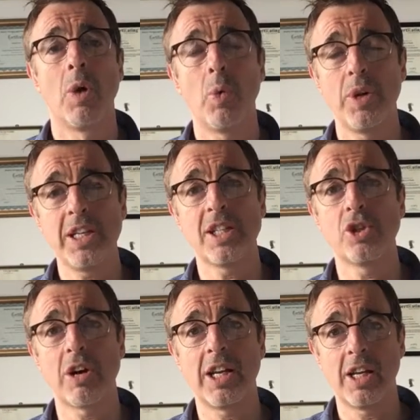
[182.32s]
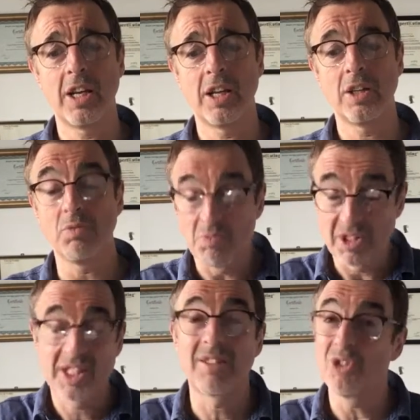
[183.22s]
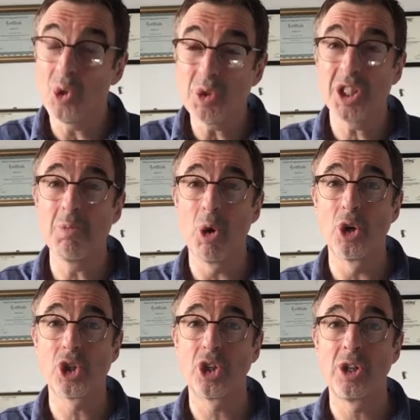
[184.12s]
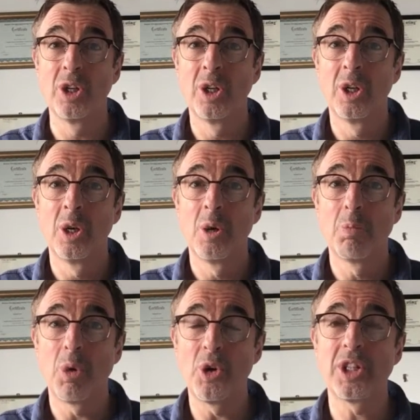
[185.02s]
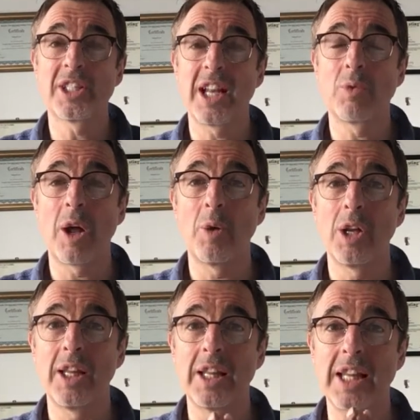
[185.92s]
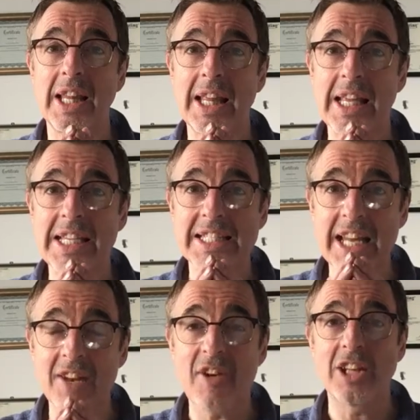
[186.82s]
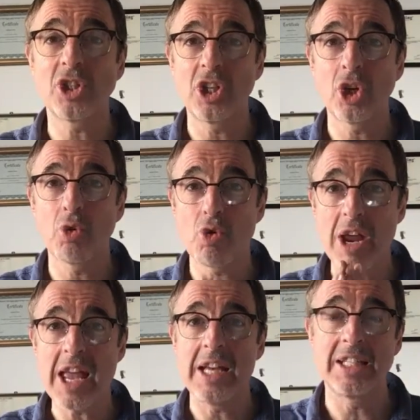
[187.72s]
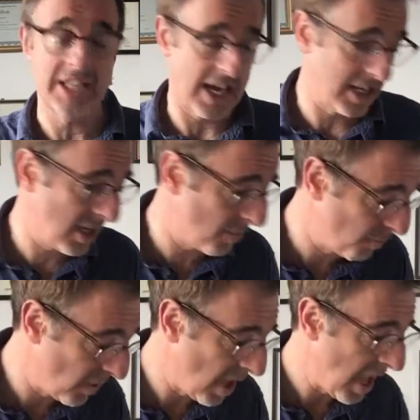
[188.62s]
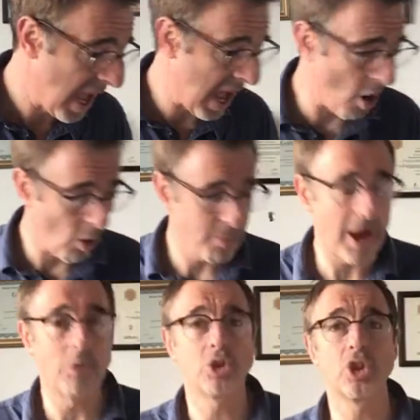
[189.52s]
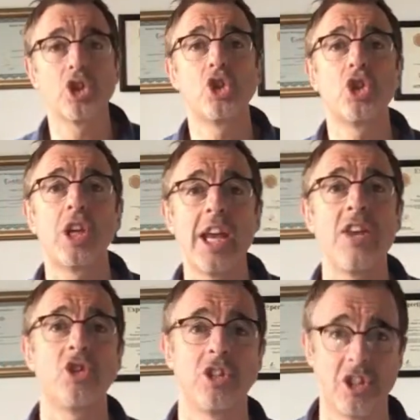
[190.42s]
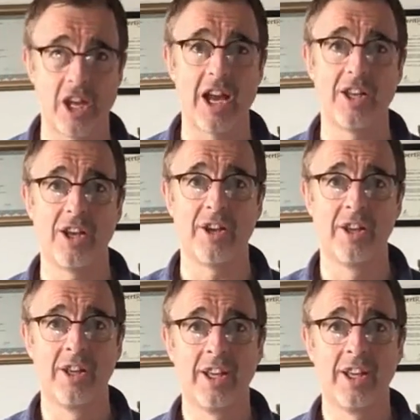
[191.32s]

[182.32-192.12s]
Well, we need to try and use the emotion, but understand instead of actually creating a diet, how about just changing your diet?